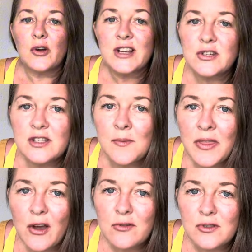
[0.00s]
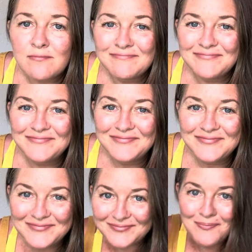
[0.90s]
get you some of those.
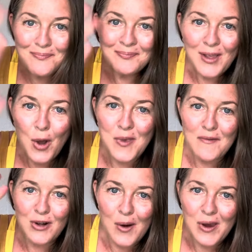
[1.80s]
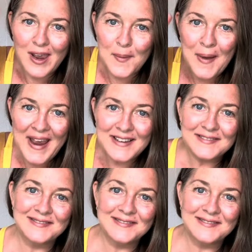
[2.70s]
Hope you have a great weekend. Bye.